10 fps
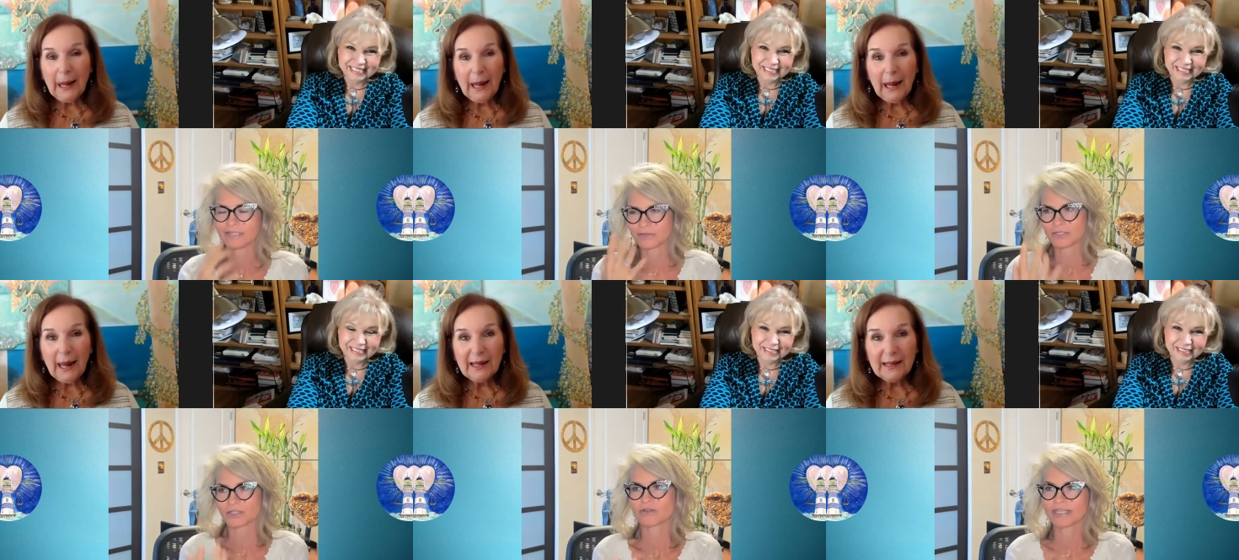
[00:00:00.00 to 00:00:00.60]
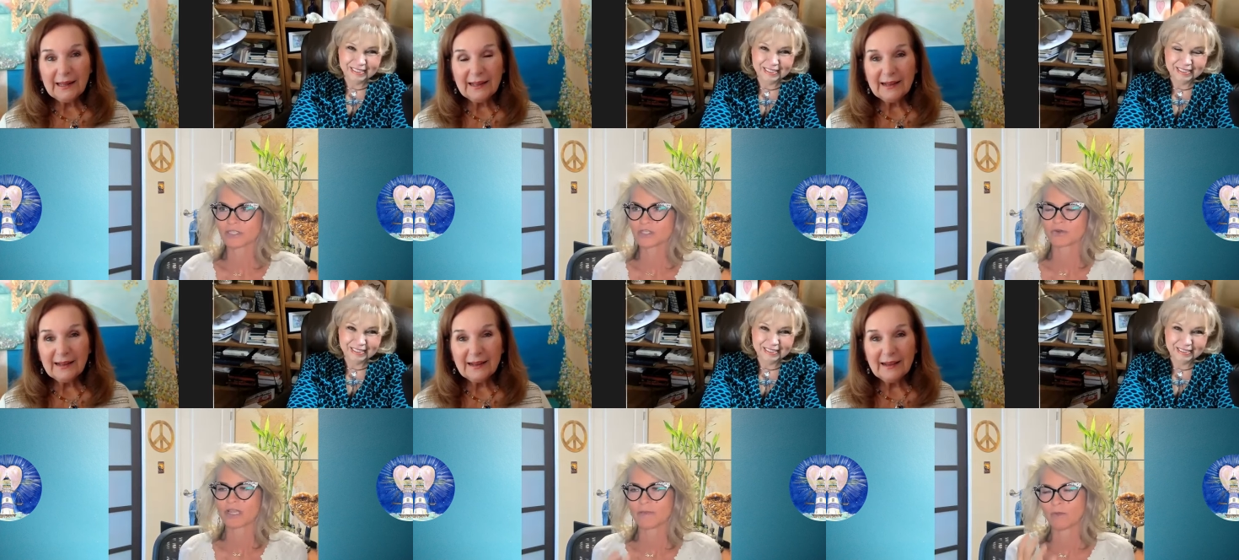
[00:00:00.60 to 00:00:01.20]
Speaker 1: So it's a great
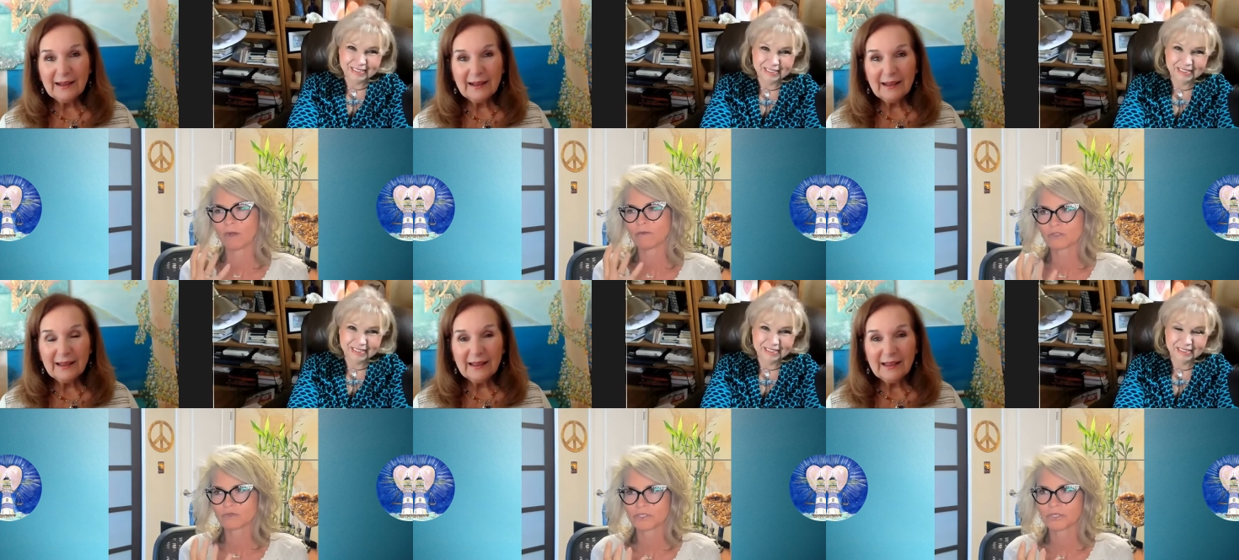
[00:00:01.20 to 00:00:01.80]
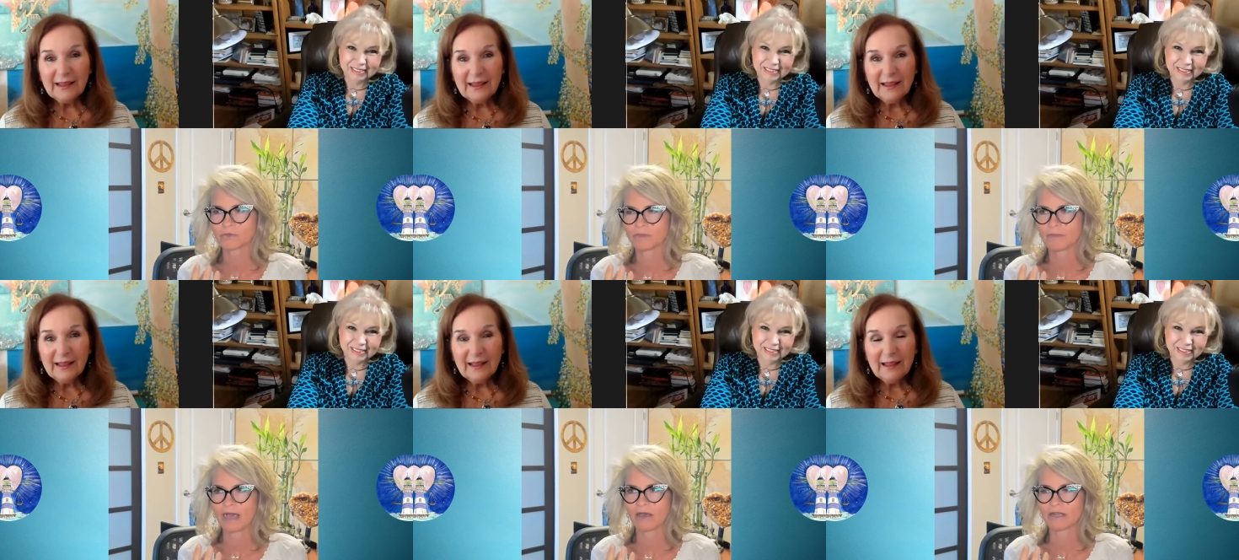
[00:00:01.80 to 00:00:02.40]
story. But what was really cool
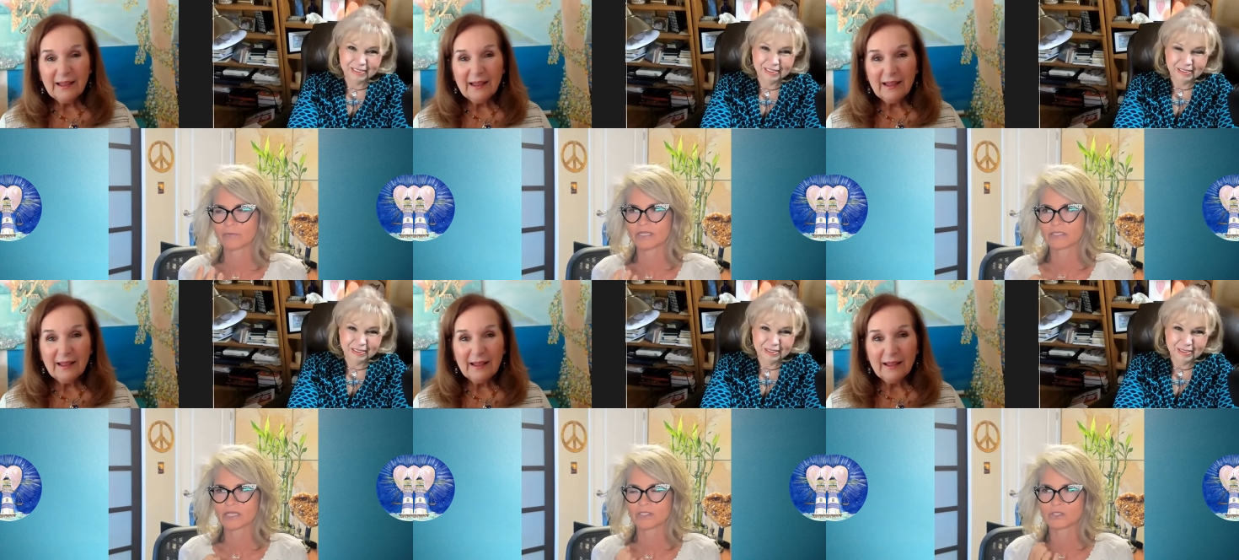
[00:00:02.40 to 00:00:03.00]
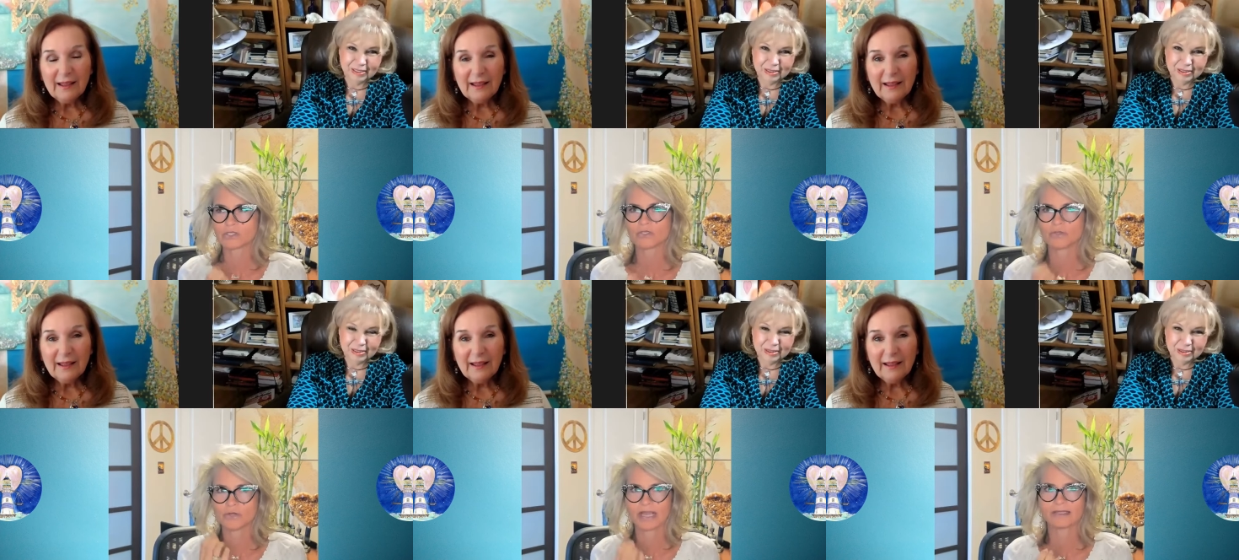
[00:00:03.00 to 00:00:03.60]
about it was as
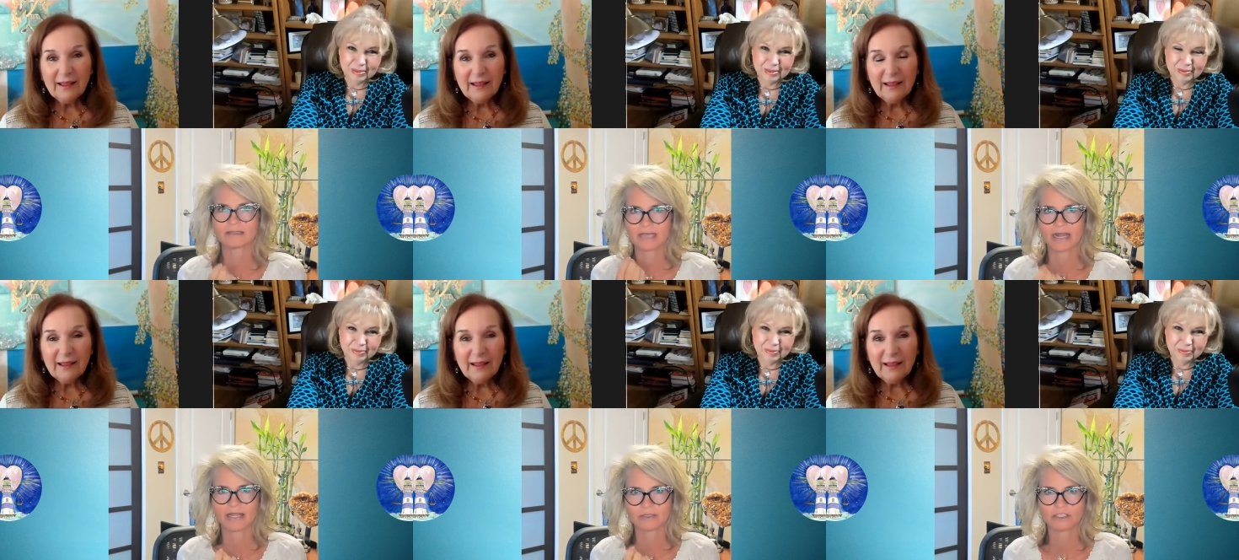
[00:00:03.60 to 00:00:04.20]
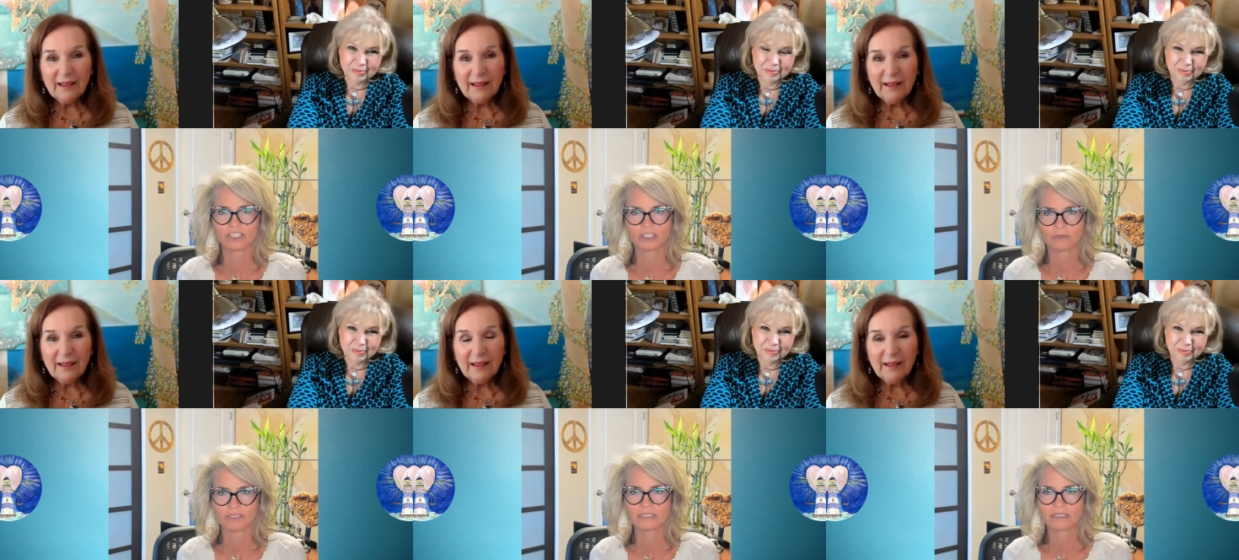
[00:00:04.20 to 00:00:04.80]
soon as that energy
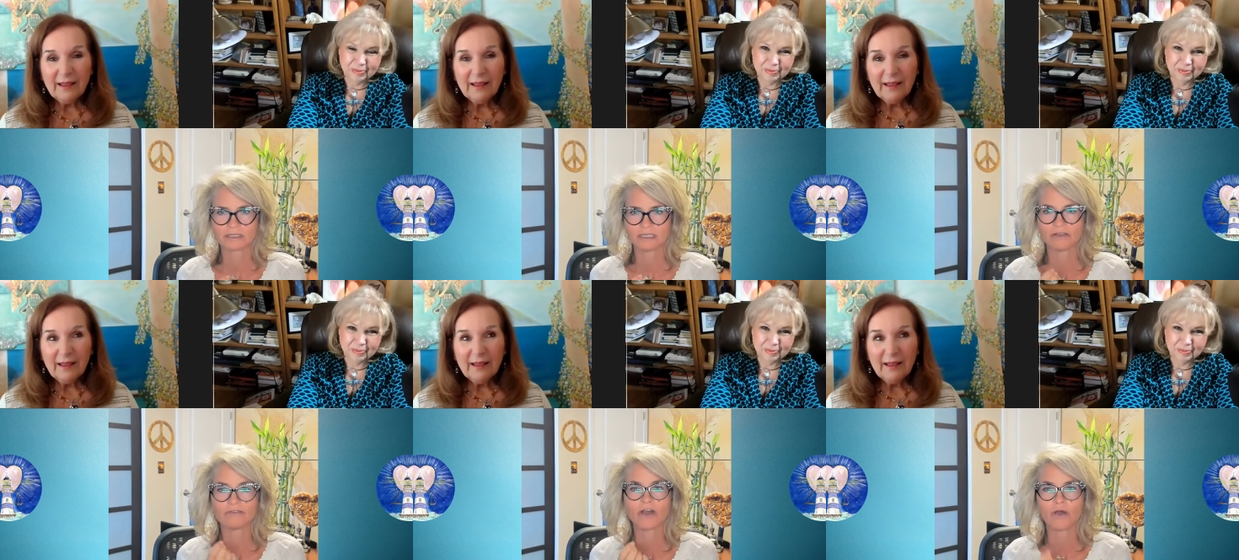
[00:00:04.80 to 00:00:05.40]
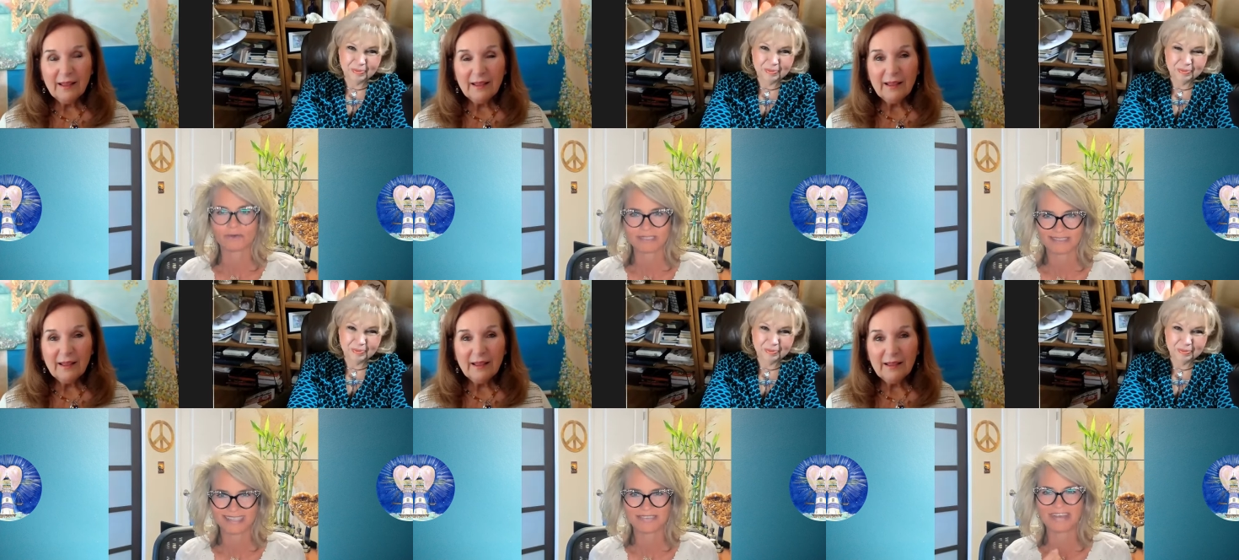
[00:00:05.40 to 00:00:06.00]
was invoked,
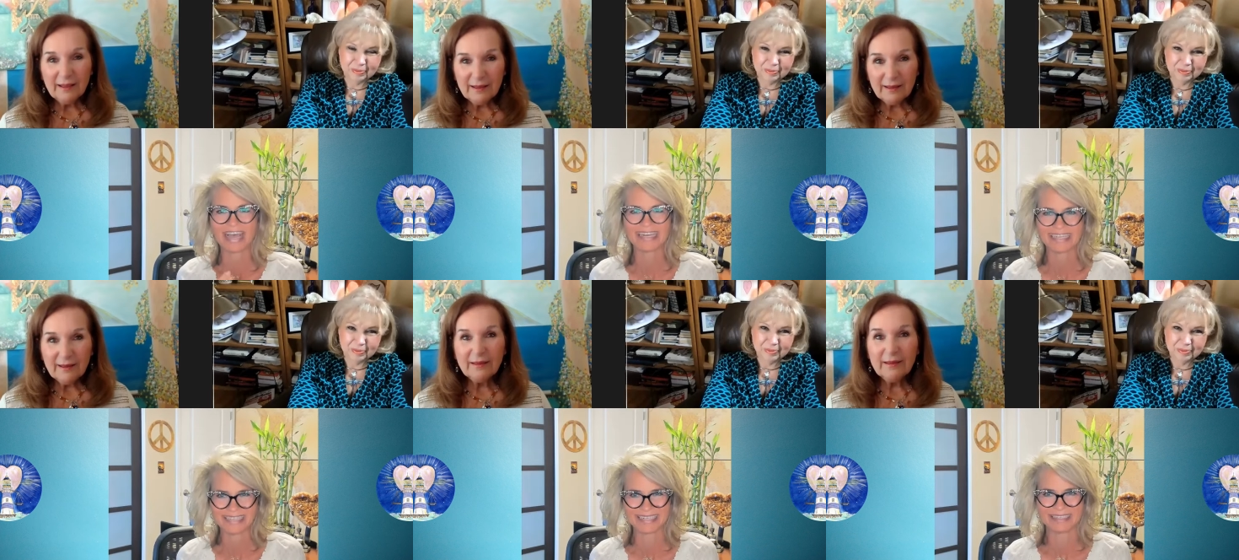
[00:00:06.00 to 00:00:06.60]
invited,